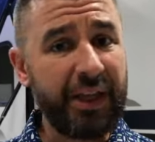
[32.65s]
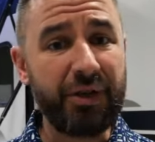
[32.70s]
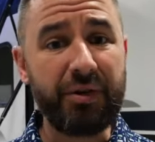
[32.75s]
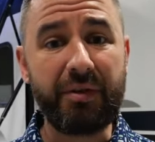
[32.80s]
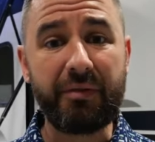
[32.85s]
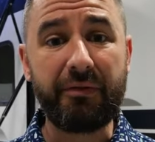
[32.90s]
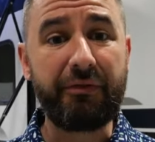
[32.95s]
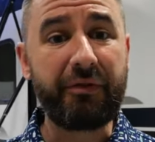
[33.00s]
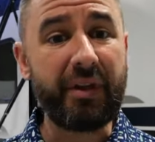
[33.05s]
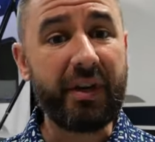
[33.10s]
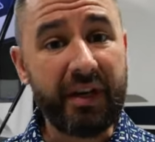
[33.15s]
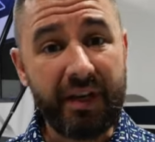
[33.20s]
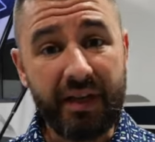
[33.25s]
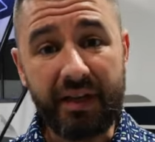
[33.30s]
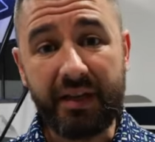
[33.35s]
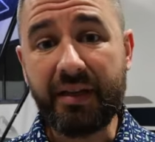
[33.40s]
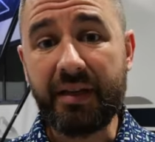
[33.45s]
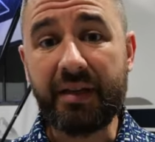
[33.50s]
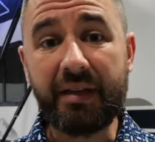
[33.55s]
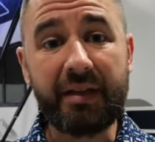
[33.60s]
You can fit it
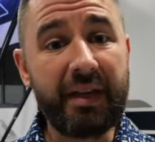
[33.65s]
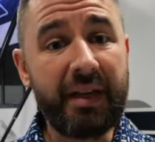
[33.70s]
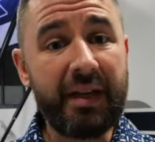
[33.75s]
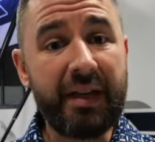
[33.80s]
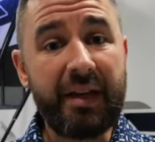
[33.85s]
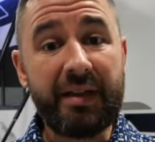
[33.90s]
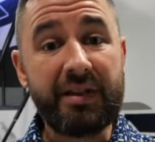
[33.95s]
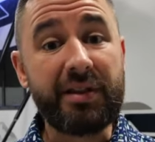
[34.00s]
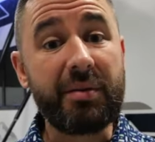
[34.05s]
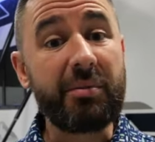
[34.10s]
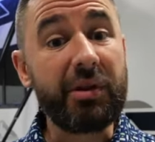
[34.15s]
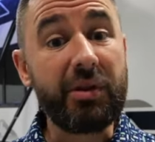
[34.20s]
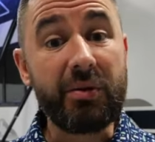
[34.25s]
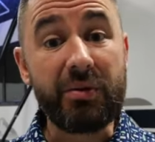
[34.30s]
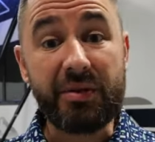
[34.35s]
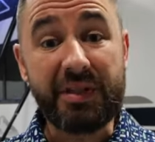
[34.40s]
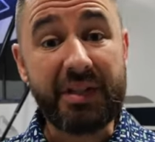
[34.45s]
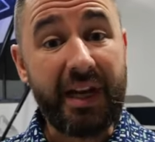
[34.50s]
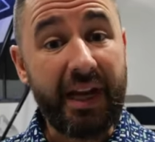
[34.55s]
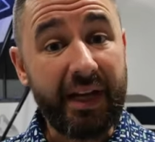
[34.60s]
into some of
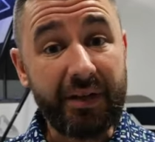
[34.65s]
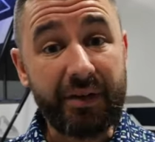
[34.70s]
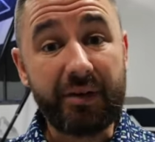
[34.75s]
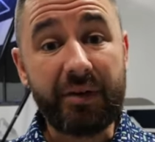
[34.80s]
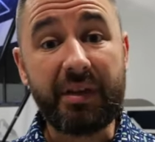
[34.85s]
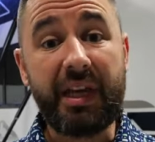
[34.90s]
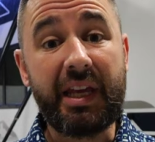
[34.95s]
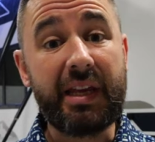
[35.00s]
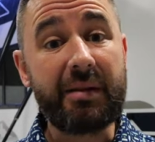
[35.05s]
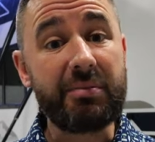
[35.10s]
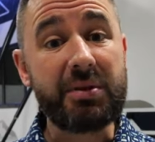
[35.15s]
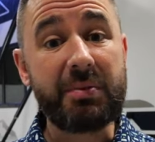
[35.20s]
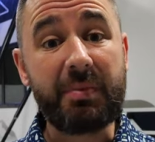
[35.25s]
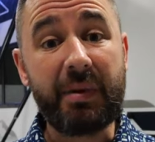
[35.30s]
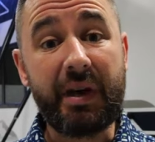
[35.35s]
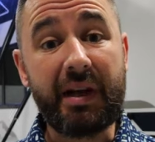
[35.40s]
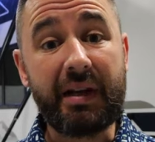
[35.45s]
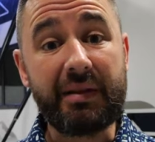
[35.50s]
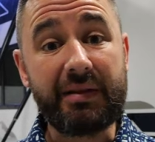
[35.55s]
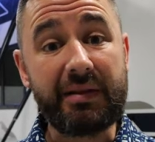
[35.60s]
those tighter camp
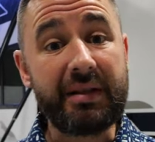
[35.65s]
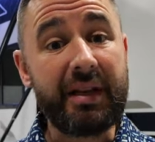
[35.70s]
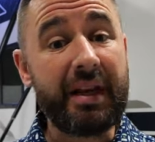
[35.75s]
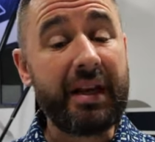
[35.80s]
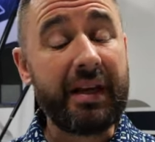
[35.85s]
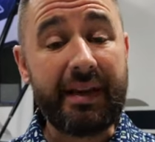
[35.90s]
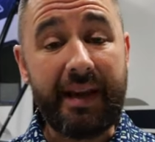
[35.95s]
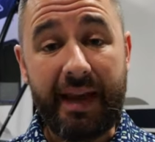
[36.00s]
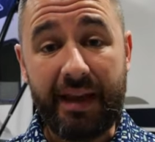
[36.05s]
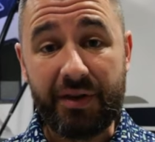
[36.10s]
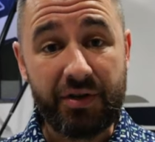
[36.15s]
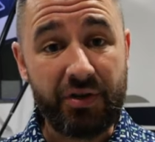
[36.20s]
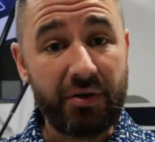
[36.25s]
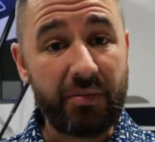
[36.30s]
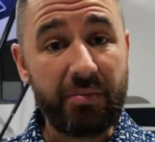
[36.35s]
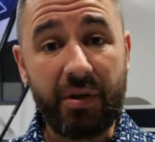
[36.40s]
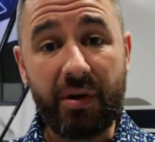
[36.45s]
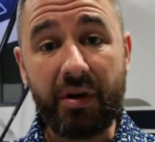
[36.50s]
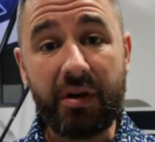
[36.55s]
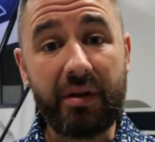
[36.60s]
spots,
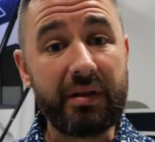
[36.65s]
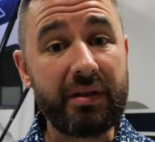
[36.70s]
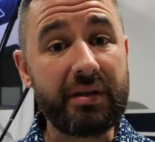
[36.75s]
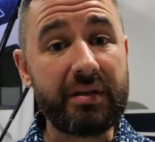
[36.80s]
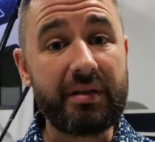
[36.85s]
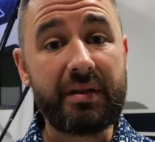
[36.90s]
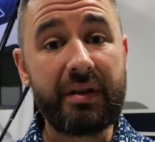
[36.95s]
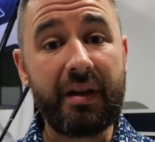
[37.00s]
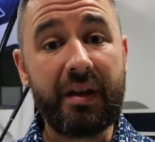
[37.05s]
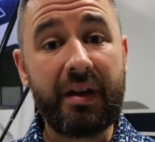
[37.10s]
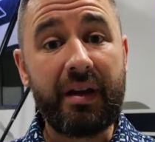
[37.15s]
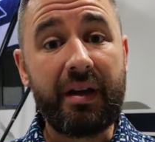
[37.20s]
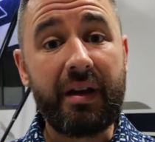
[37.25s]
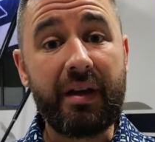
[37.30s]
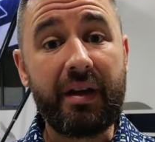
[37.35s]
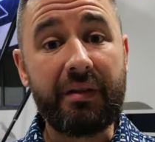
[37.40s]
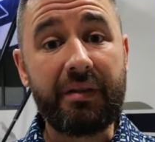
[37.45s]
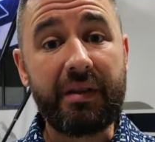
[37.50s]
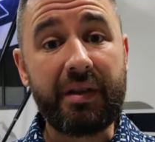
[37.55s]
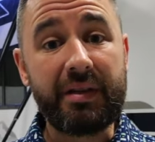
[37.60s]
national parks,
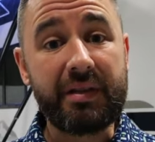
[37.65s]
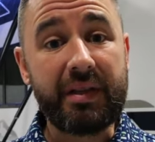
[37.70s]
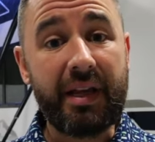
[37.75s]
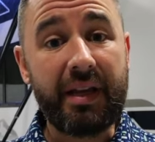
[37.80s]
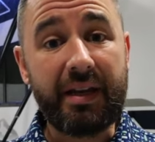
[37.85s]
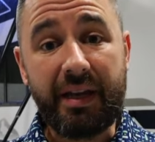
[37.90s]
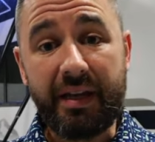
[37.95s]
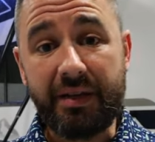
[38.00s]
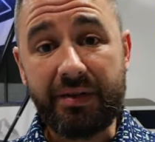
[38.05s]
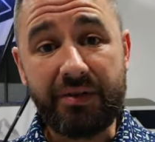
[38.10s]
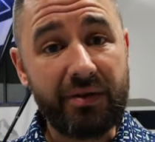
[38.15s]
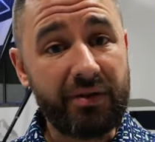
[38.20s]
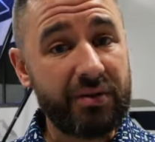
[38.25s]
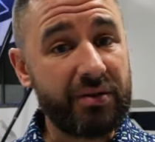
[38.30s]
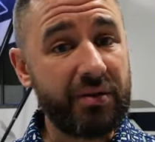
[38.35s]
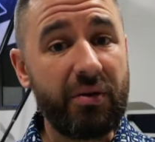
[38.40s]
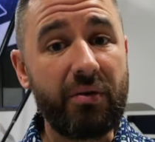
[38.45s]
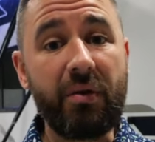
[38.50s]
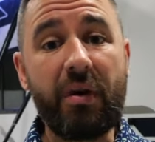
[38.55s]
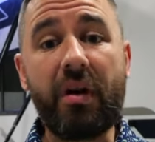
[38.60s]
things of that nature.
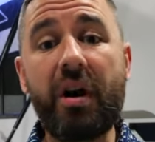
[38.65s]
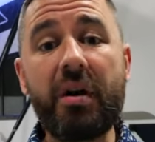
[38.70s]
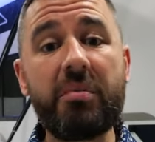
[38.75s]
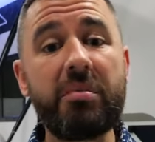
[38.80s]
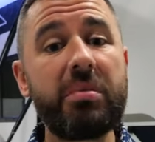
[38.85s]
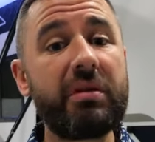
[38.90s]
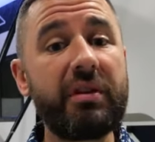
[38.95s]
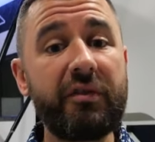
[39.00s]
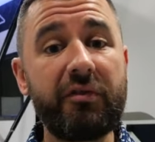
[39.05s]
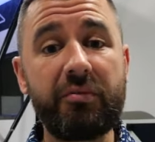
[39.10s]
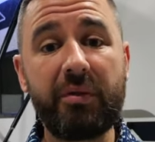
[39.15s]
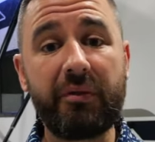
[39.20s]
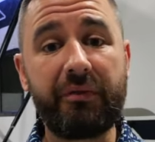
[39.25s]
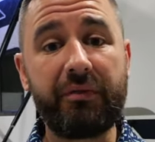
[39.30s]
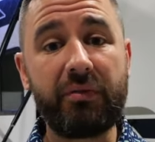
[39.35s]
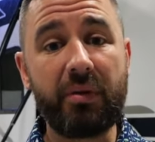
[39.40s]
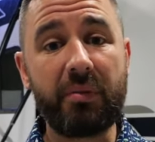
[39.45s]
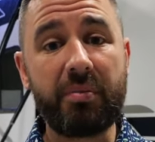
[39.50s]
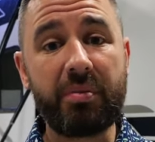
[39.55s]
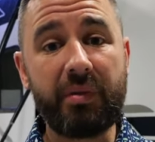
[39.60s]
So unbelievable
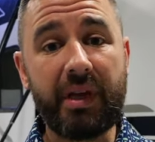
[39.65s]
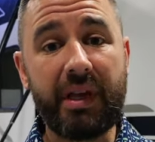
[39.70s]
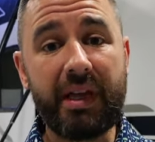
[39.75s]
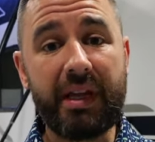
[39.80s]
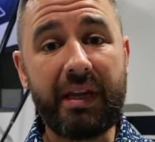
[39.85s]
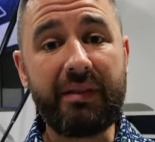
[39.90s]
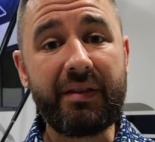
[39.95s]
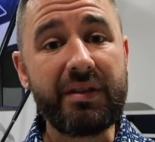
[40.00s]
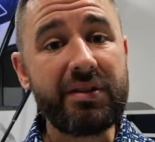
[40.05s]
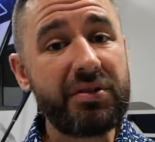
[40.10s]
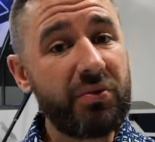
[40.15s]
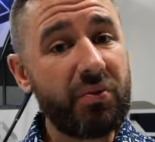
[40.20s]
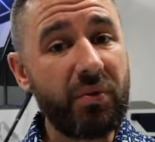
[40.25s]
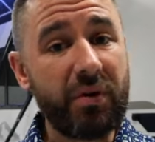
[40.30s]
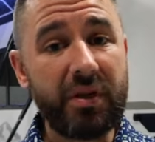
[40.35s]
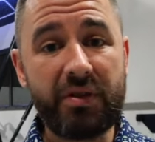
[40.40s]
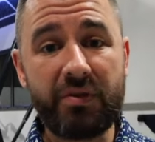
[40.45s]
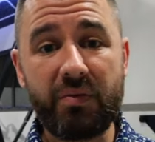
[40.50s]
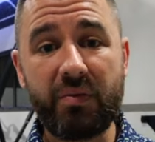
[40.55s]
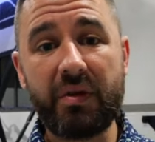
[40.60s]
floor plan, and this
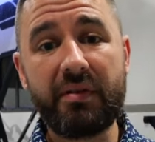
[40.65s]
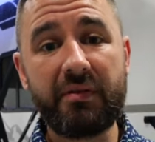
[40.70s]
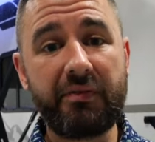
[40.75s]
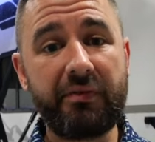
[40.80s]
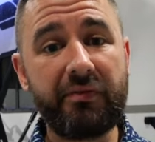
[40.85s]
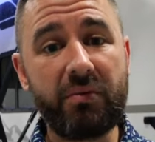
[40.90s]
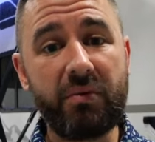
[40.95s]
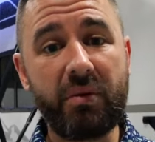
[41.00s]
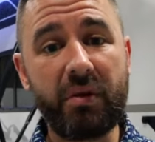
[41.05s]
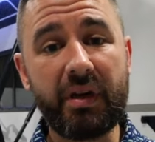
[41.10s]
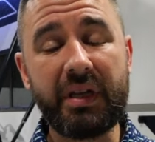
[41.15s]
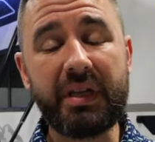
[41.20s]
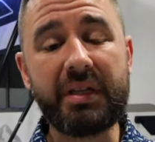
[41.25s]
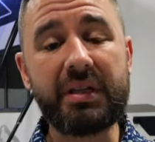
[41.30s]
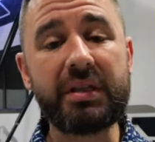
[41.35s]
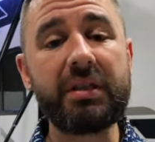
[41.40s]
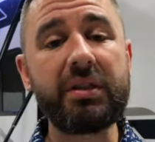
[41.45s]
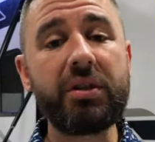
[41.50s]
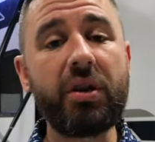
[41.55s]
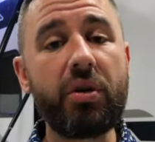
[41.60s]
2024
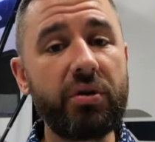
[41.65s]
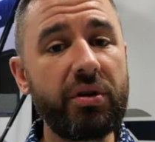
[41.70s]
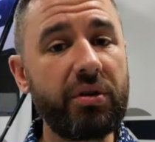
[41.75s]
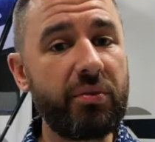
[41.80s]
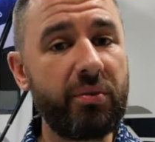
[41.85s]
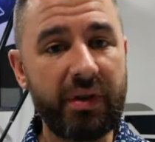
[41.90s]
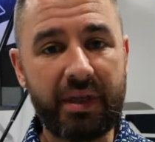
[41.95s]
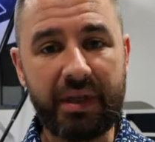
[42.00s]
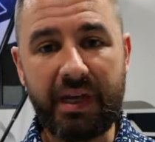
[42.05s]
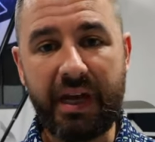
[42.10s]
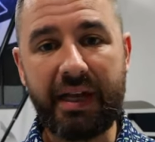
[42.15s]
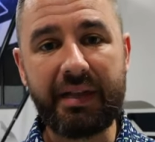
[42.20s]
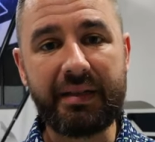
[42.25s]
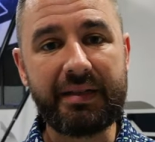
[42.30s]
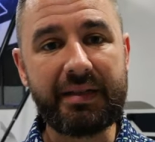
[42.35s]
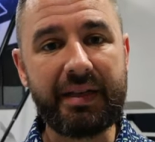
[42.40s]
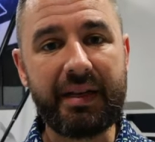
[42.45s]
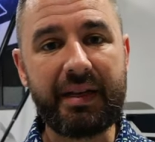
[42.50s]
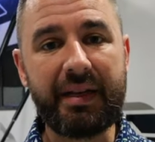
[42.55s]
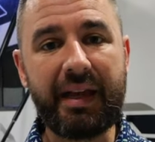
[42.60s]
is loaded with
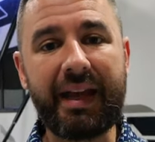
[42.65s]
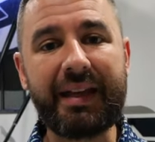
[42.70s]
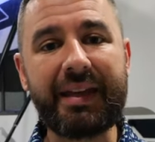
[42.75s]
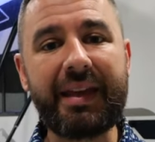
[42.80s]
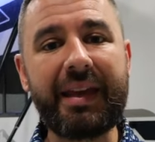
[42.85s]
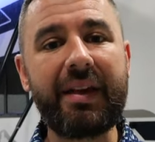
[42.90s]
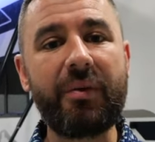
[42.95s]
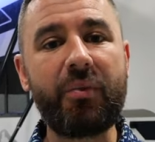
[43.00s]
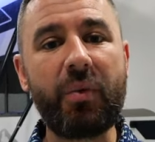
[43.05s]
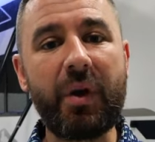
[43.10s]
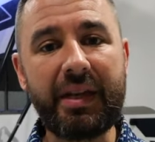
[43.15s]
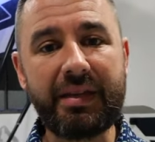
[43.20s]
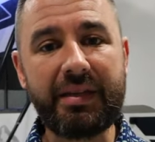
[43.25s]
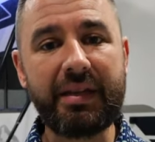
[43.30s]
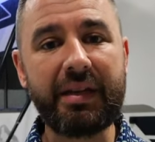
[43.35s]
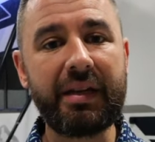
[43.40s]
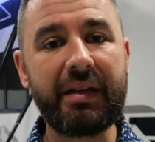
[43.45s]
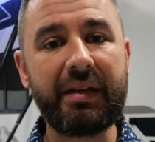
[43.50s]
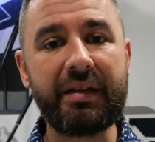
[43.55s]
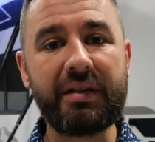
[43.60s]
content. I can't wait
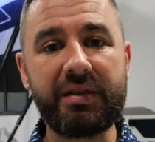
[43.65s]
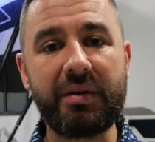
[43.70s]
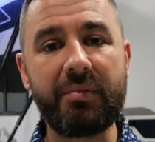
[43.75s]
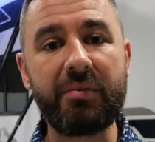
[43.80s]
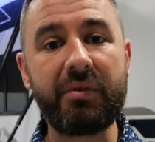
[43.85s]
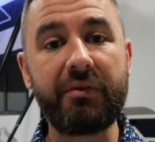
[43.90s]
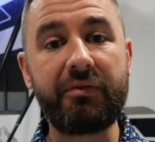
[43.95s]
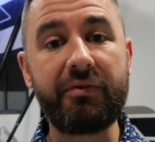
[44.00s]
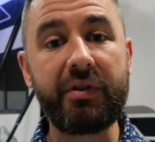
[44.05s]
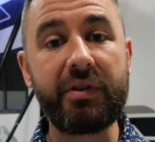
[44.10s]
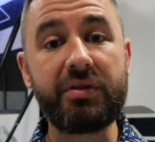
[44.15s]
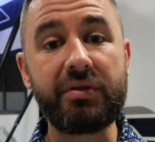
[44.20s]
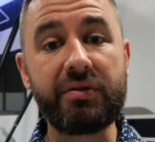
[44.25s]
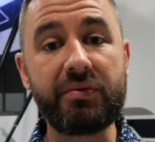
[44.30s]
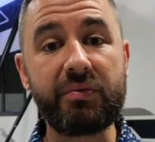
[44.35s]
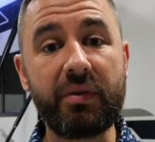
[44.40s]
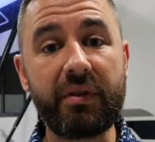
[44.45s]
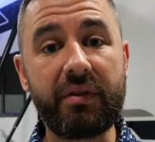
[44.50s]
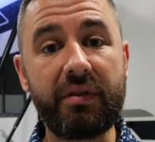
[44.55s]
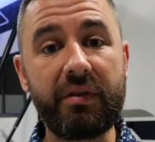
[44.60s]
to get into some of the
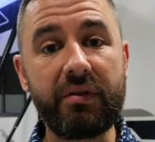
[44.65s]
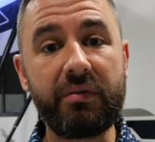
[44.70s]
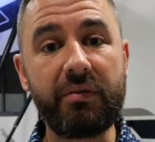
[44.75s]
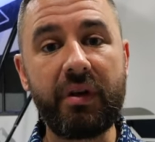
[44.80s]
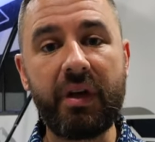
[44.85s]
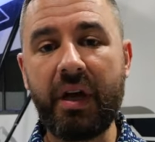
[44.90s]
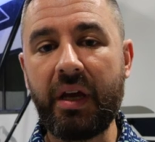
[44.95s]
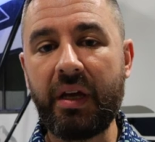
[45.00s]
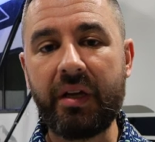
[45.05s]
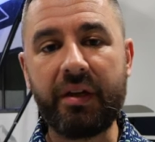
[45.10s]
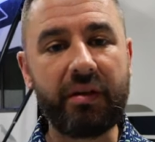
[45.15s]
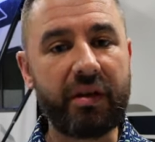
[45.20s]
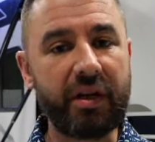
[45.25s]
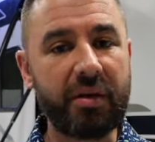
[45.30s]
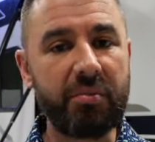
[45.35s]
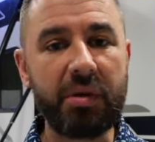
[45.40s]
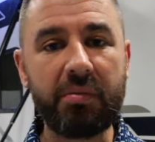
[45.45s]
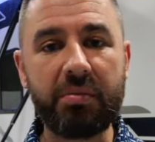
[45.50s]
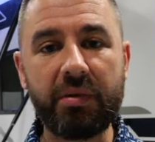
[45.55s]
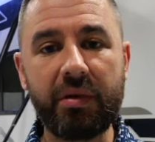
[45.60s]
features with you. You're
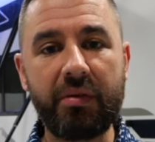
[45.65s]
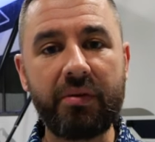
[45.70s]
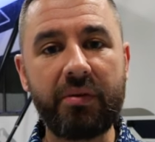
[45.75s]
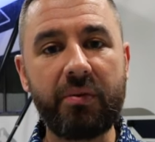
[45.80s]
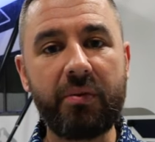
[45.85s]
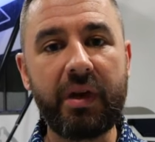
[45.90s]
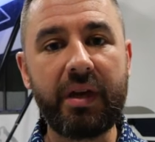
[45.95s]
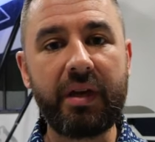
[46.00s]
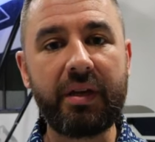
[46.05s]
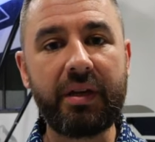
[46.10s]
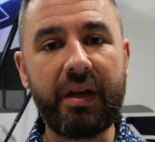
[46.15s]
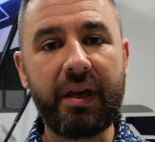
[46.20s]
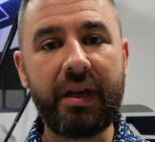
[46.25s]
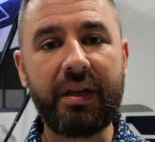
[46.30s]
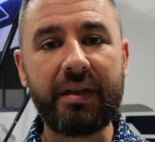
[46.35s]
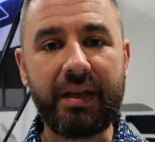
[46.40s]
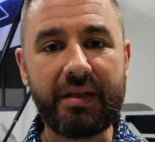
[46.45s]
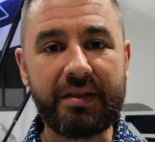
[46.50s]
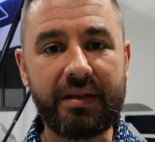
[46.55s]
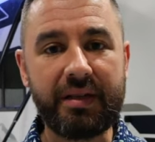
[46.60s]
gonna be blown away.
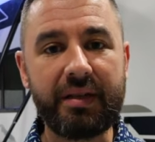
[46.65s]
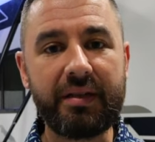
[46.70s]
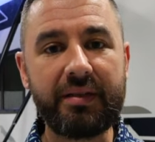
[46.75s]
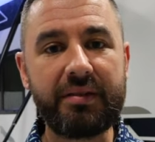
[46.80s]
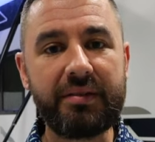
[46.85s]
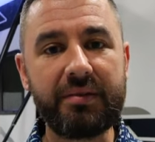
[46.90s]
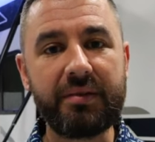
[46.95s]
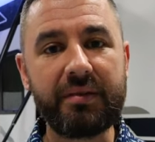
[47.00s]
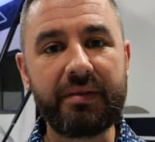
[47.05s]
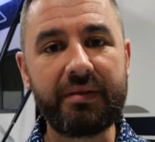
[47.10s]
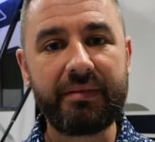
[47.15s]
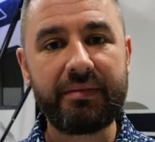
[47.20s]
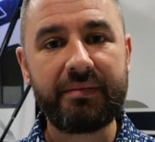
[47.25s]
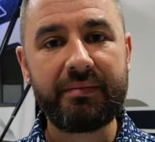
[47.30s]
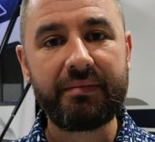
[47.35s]
Let's get into it.